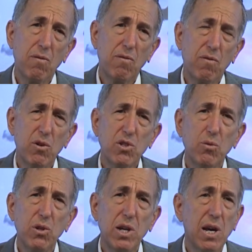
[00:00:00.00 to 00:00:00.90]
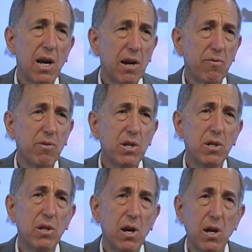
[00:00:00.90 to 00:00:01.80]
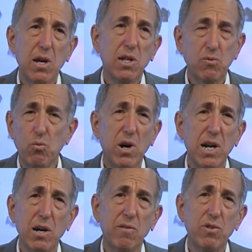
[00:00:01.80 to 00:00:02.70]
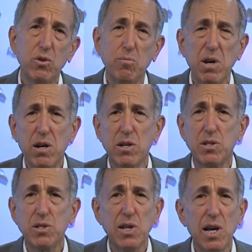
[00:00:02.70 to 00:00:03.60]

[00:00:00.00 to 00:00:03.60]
virtually it's one out of two marriages